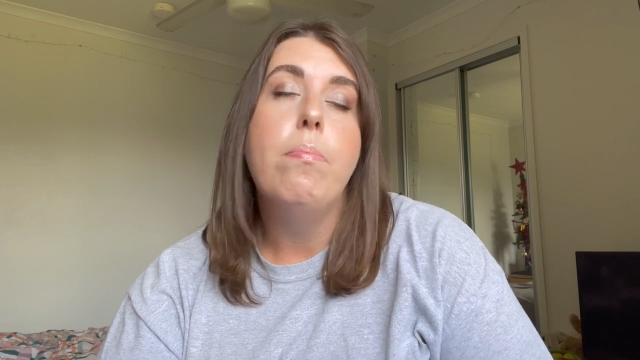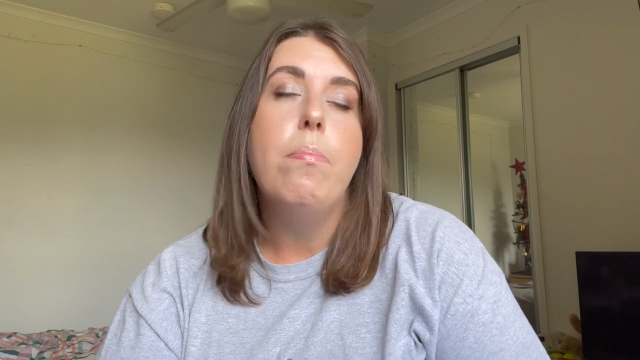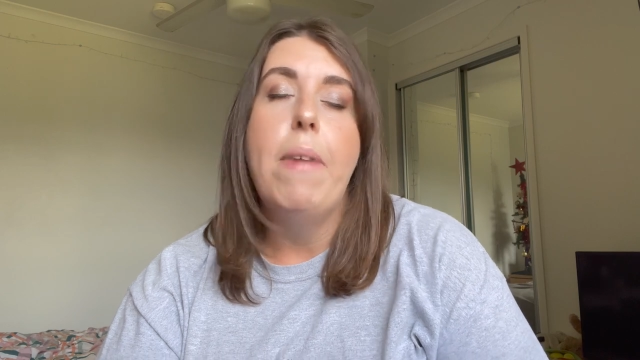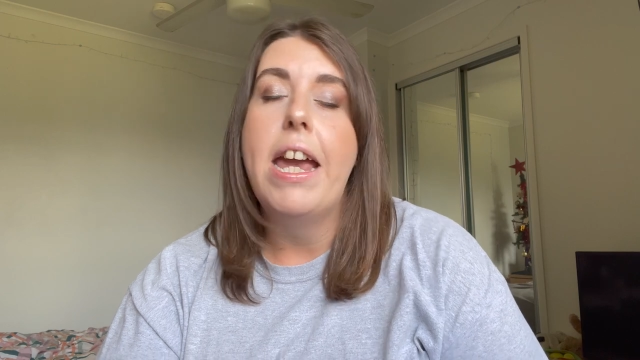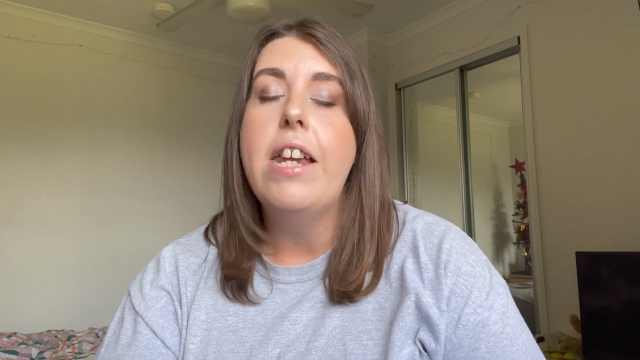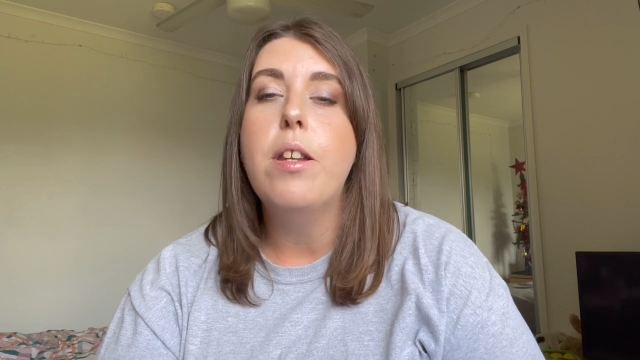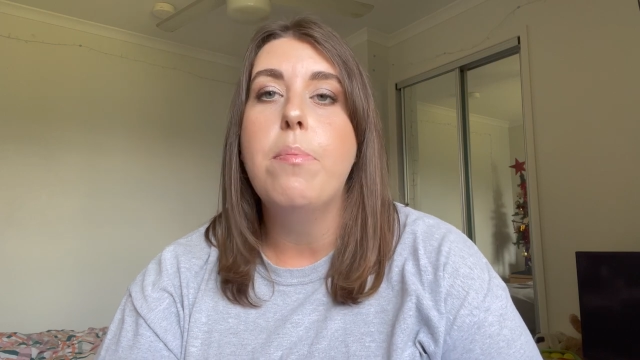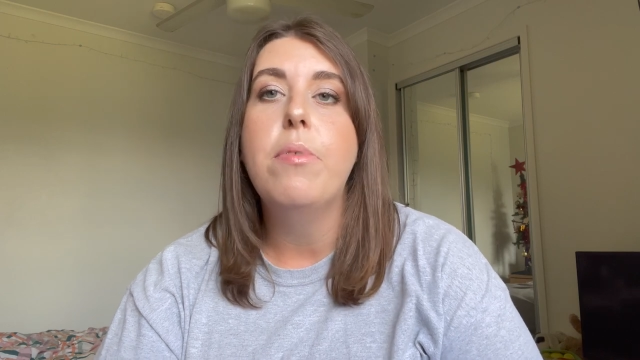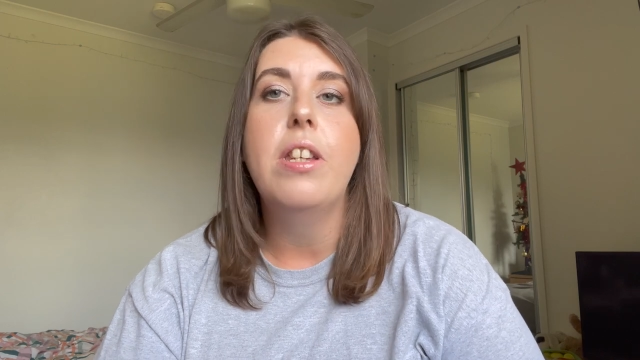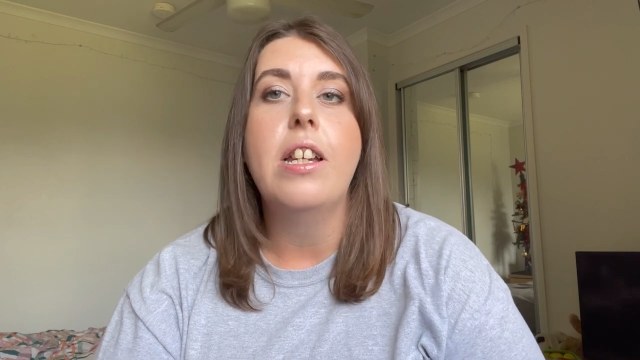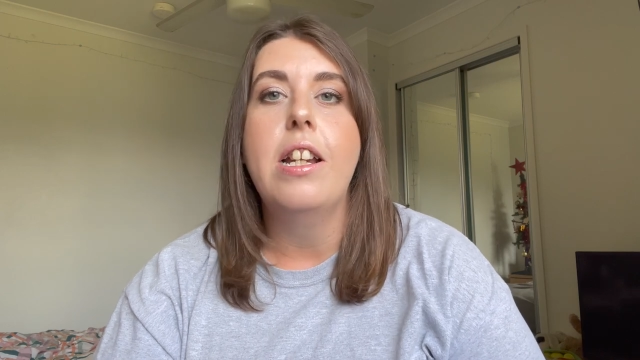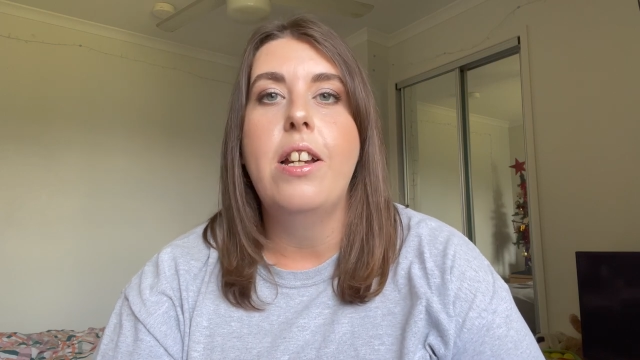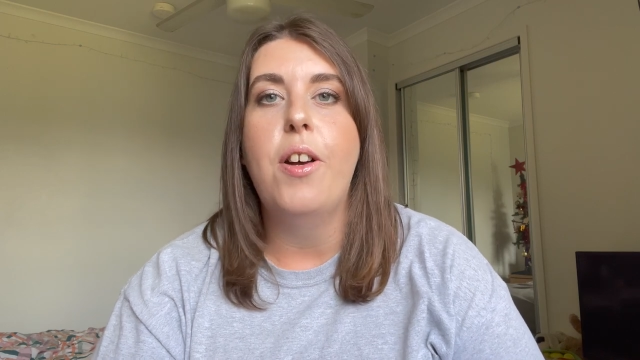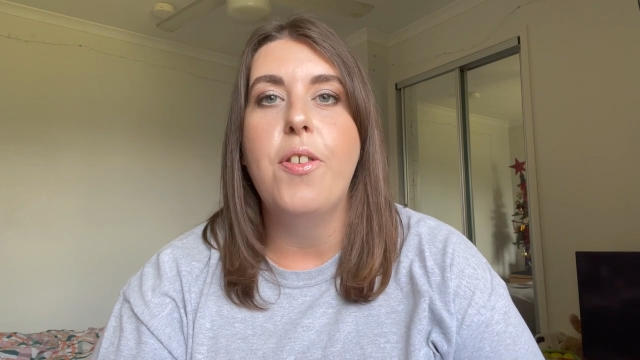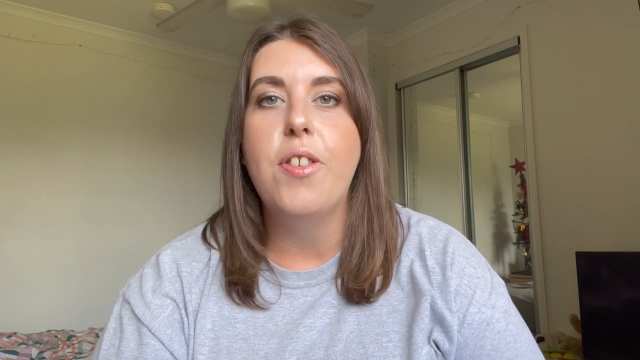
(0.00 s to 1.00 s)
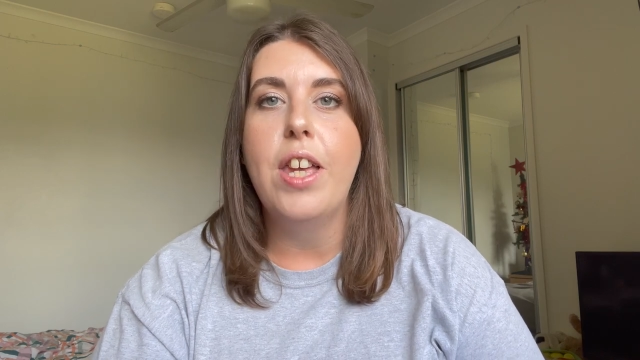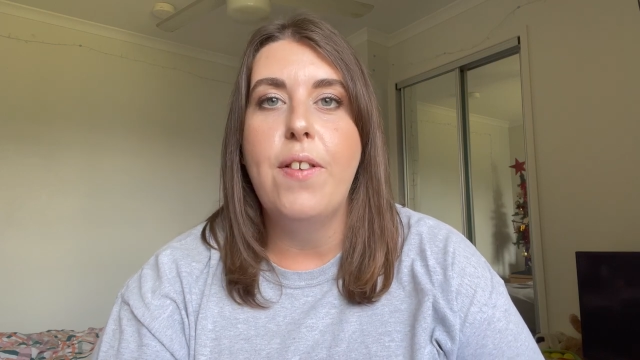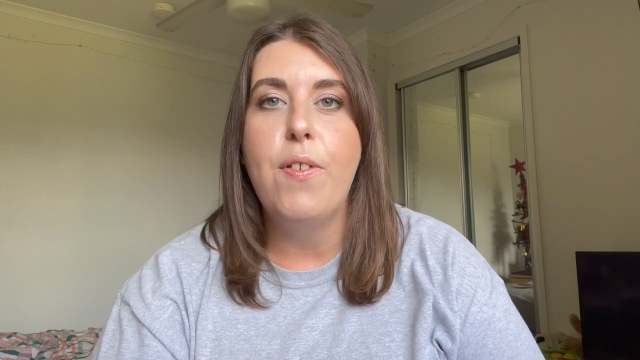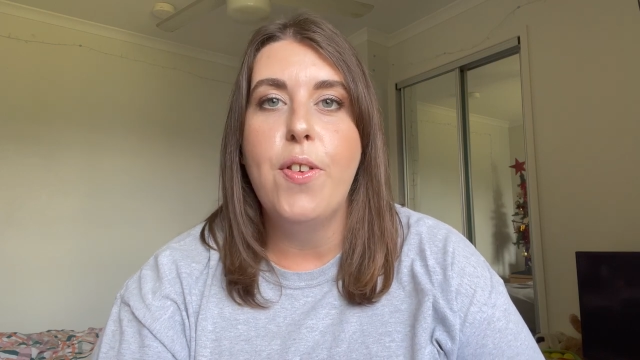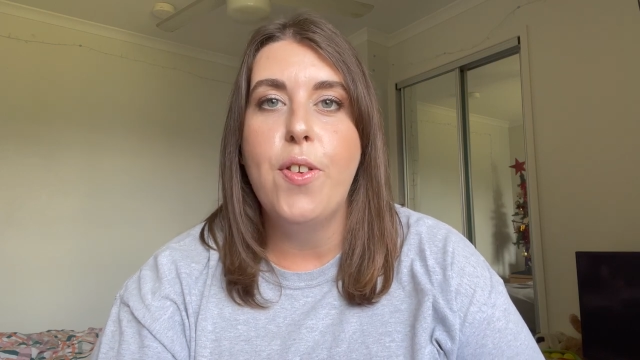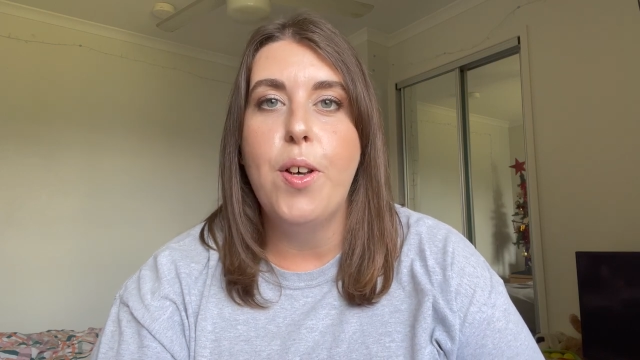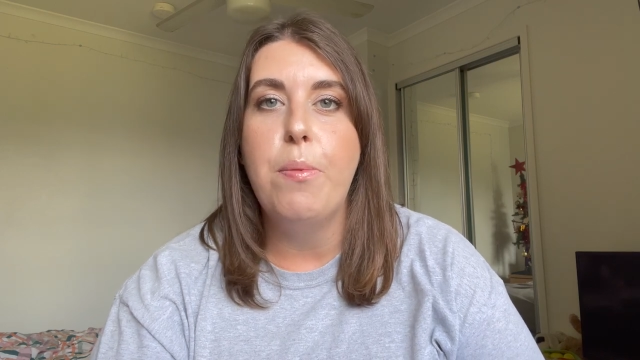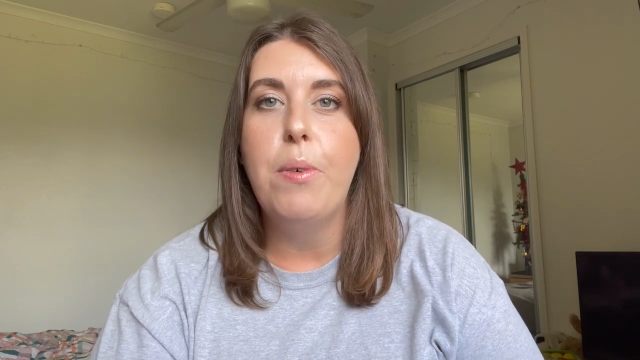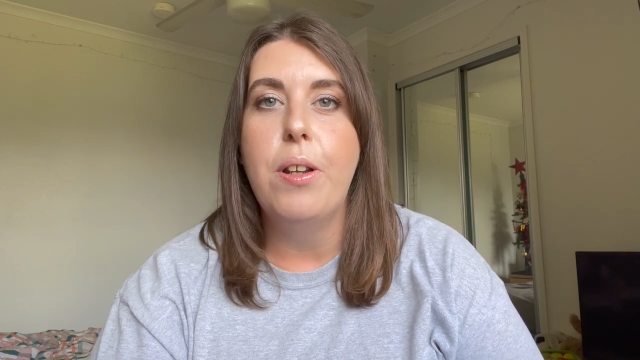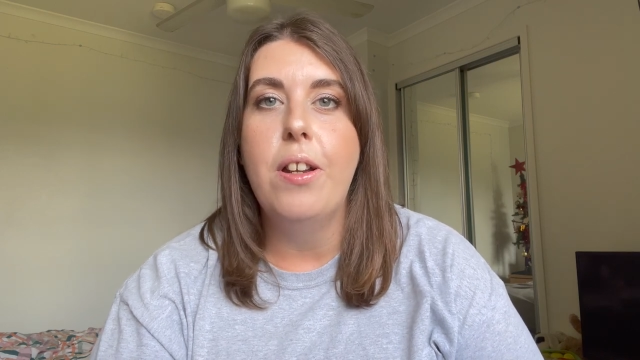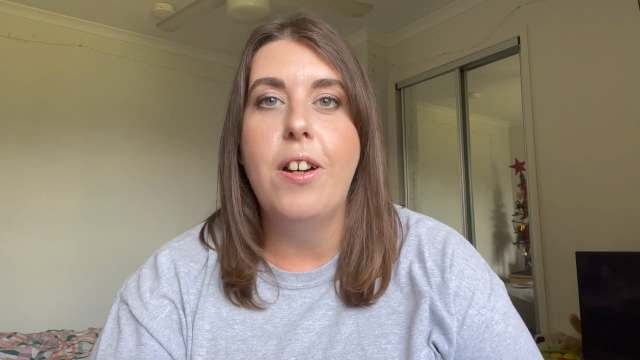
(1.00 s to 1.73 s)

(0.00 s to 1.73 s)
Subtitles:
made a particularly nice gift for someone.